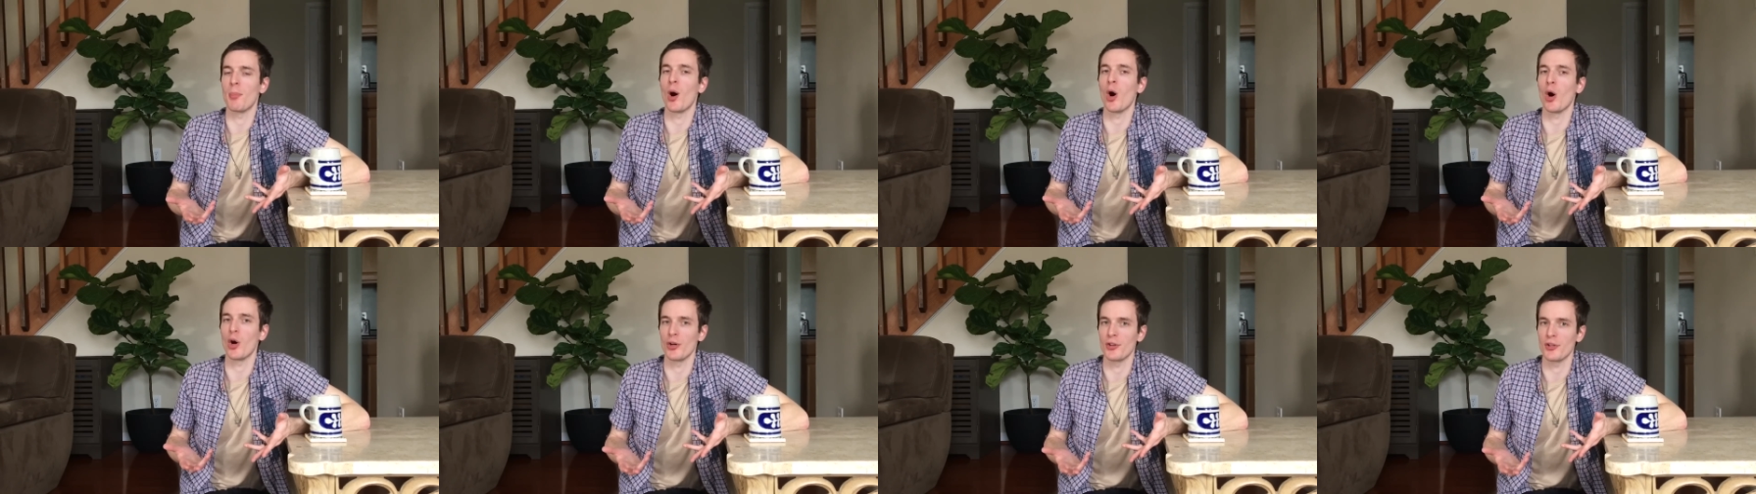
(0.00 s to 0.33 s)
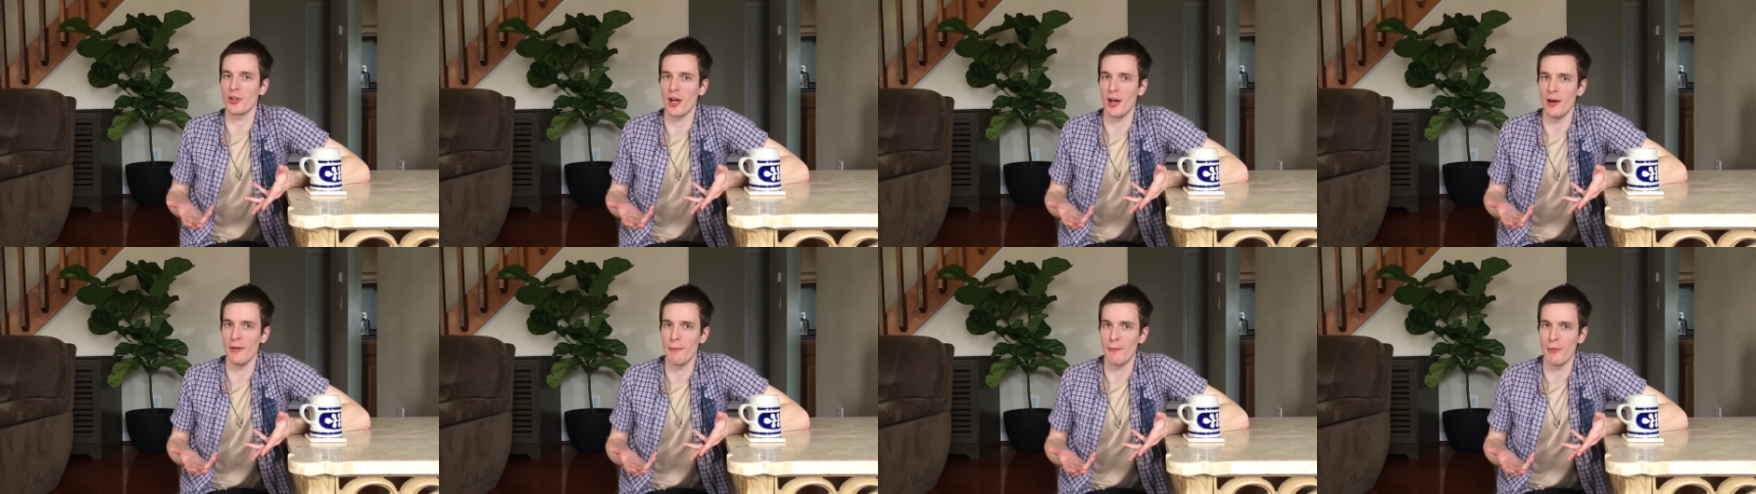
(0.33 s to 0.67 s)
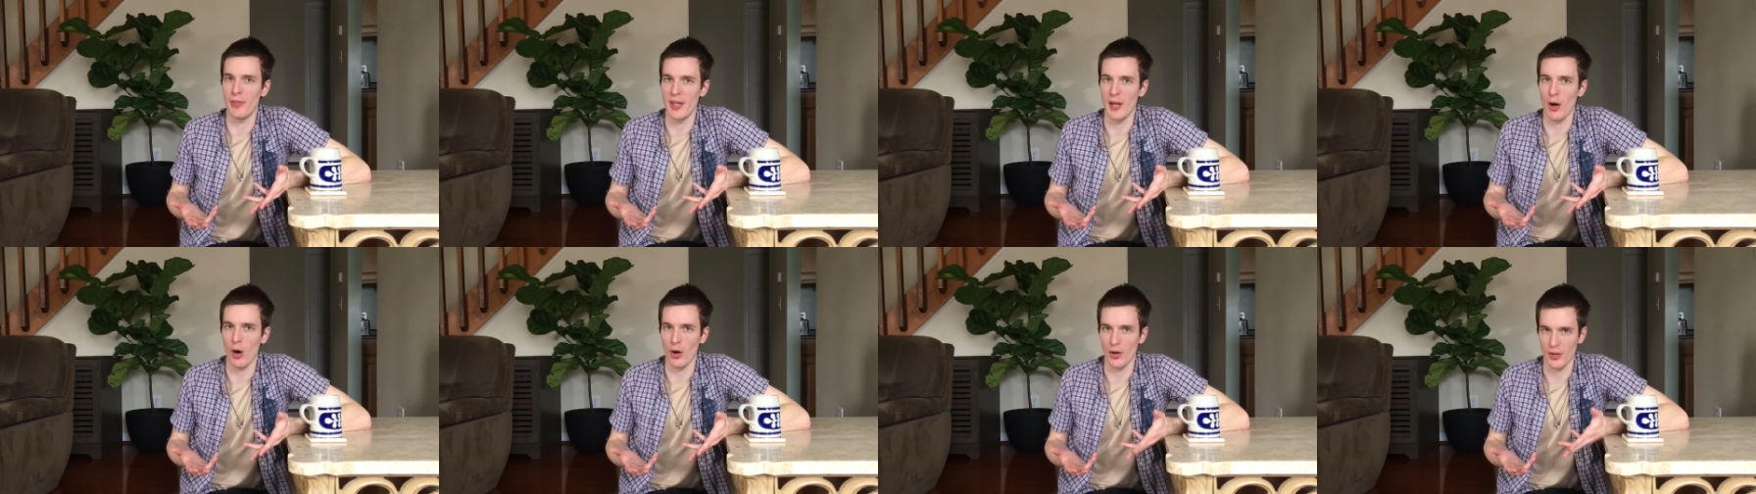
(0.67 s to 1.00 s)
part of
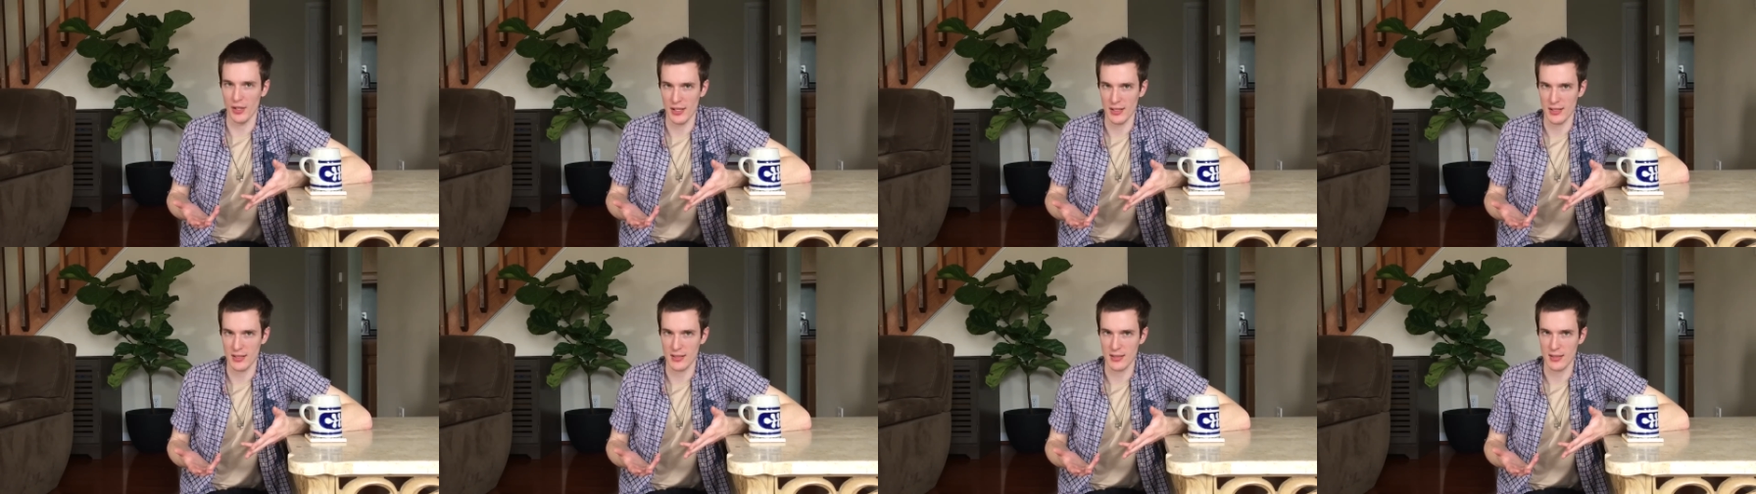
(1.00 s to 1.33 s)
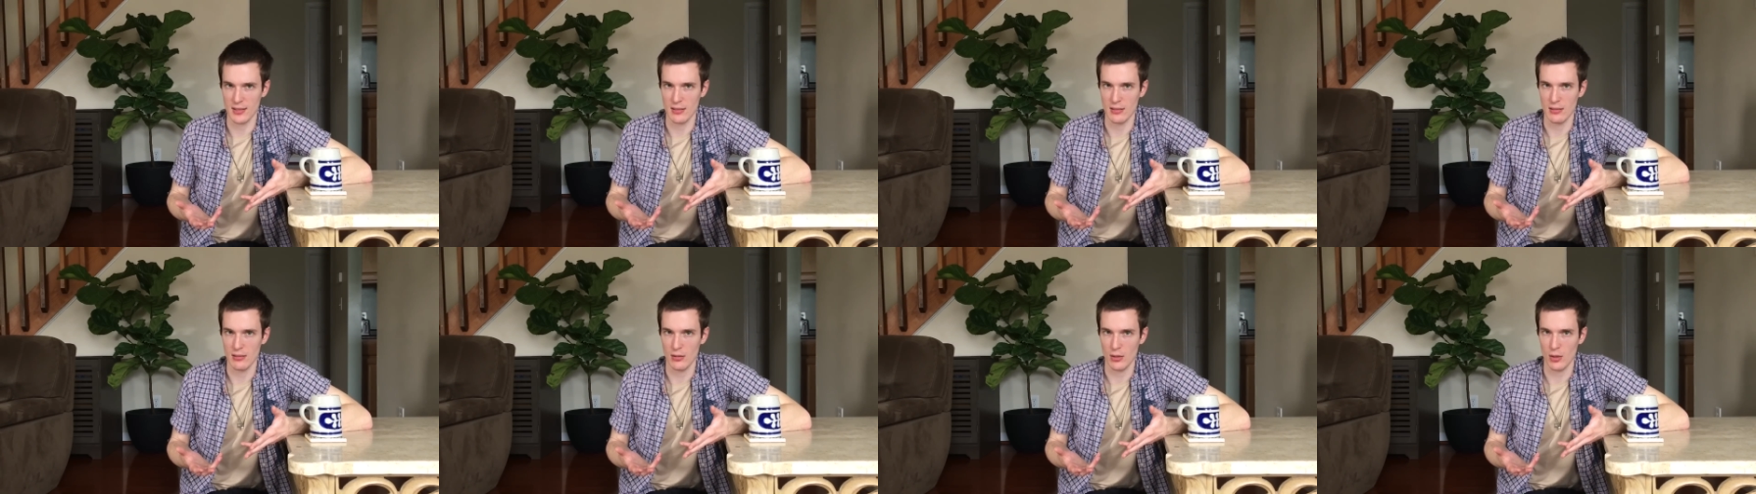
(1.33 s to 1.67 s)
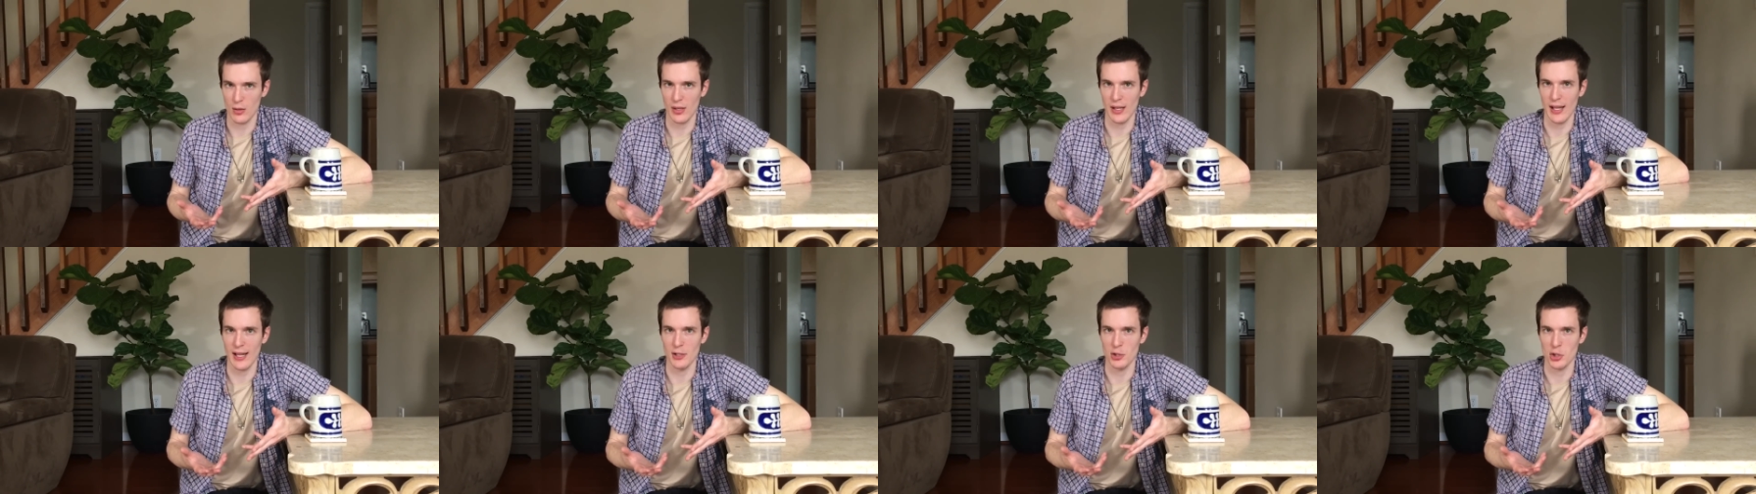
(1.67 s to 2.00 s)
the artist's
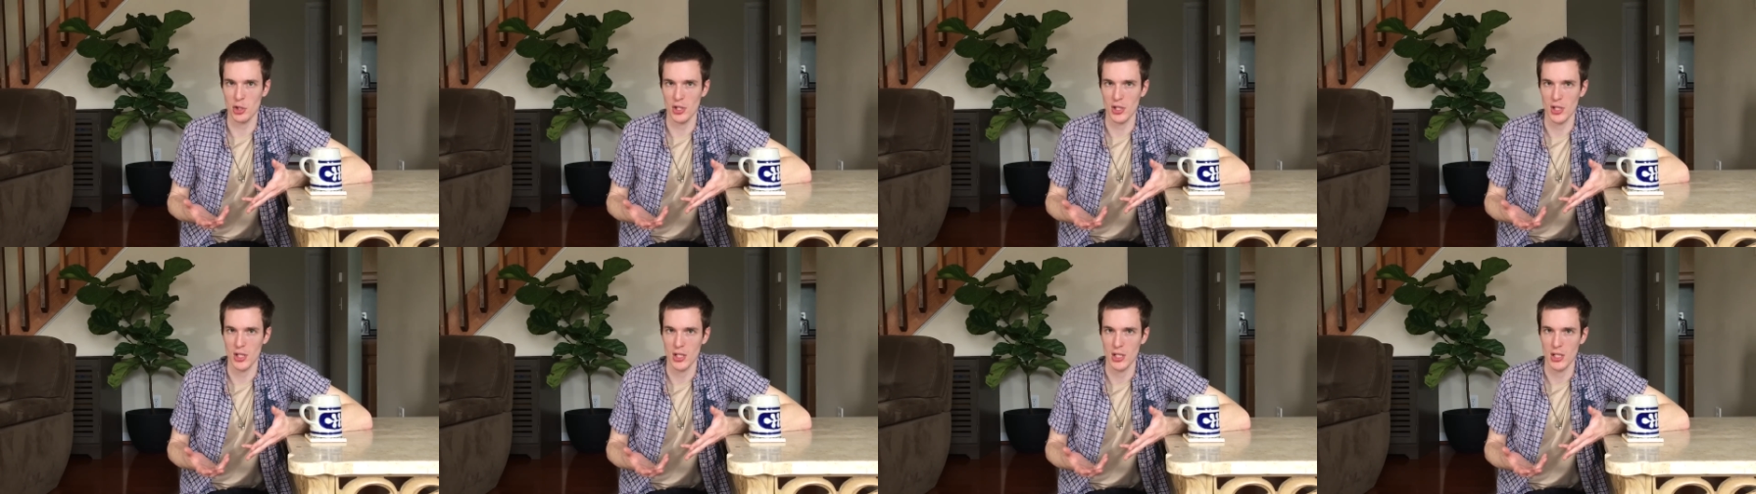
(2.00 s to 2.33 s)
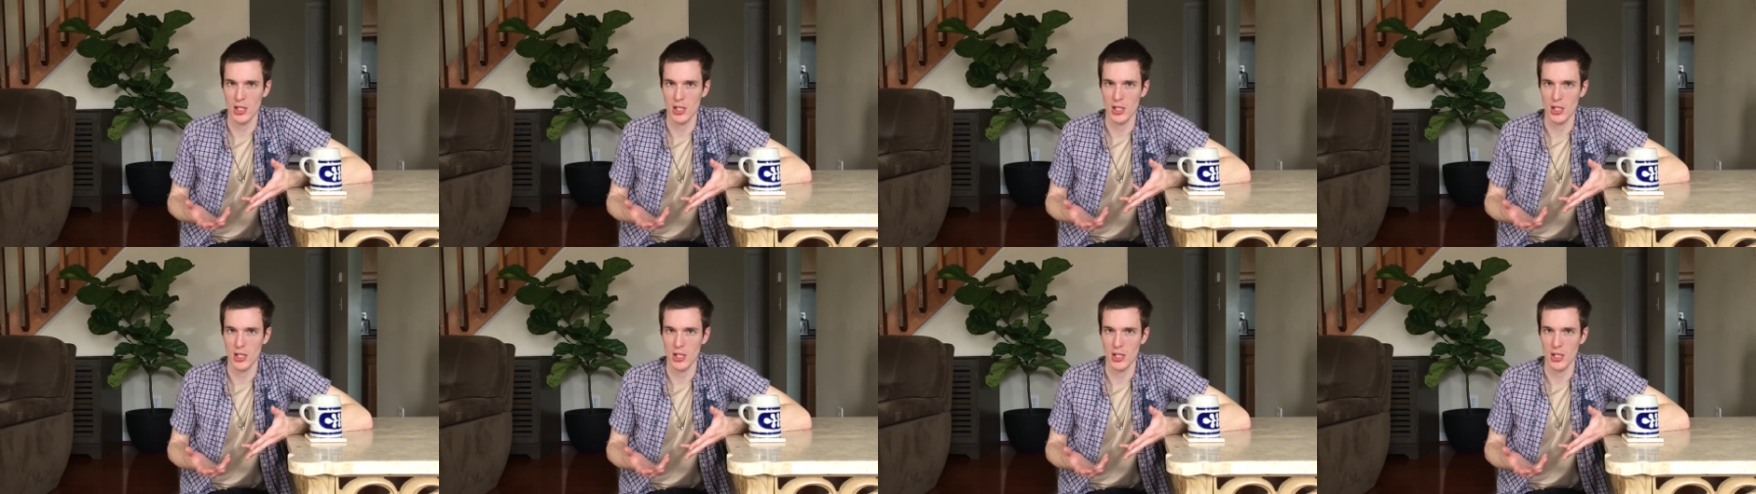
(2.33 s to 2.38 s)
creation.